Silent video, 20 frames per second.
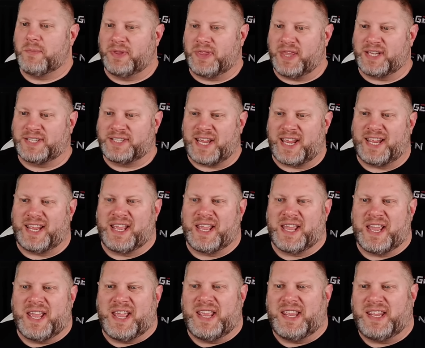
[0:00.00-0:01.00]
But that's like,
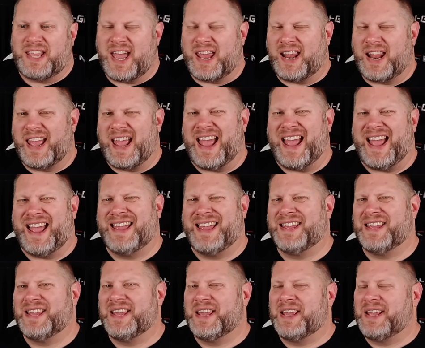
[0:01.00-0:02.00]
kind of
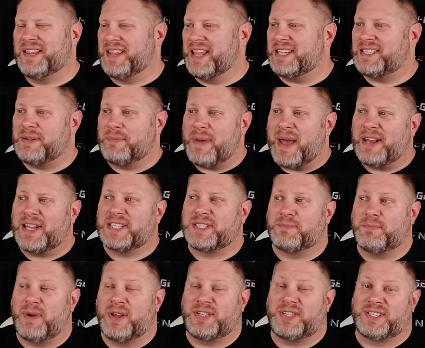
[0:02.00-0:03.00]
like, that's about
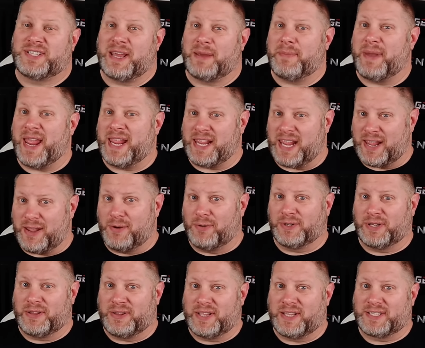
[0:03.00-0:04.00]
as much as I'm hanging
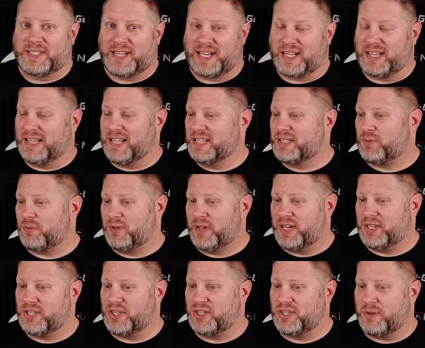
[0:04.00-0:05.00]
on to this. Like, this
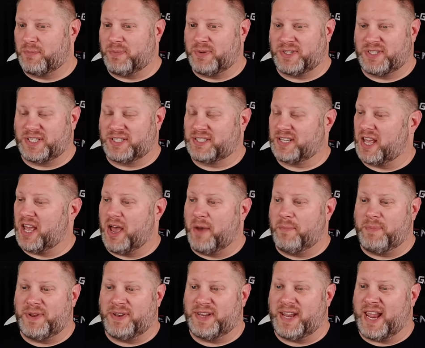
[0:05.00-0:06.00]
relationship is just
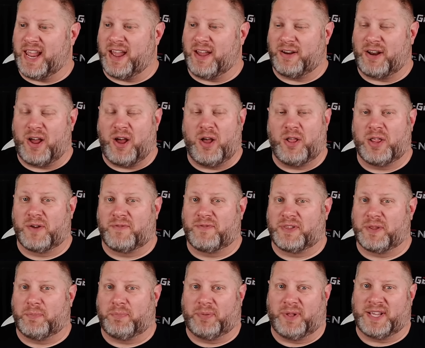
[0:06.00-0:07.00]
up and down, all
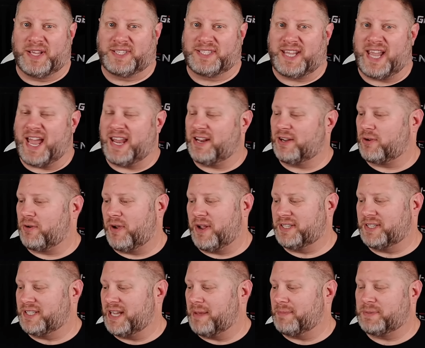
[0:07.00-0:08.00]
over the place, kind of
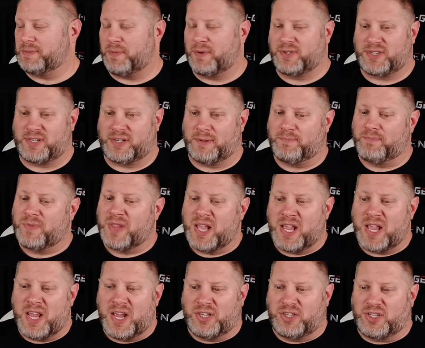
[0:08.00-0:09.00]
crazy. I'm supposed to
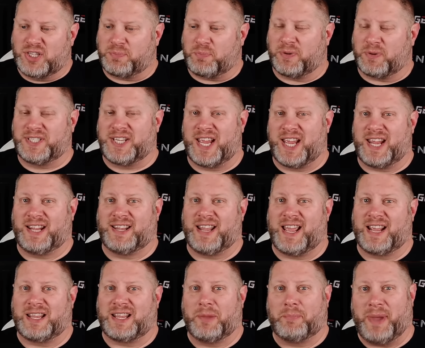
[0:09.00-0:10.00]
just pretend
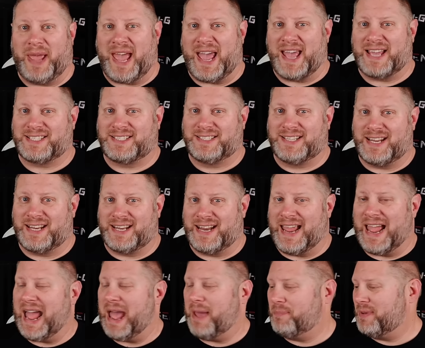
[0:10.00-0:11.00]
like the past didn't
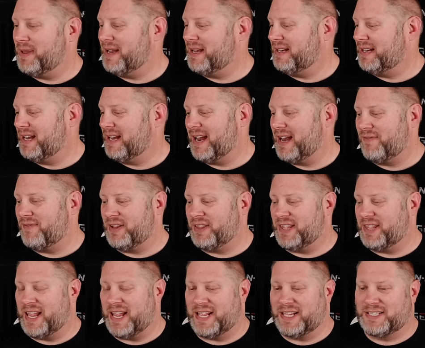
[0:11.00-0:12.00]
happen and
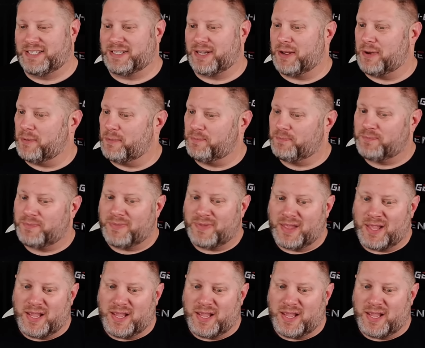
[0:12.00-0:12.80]
everything. So,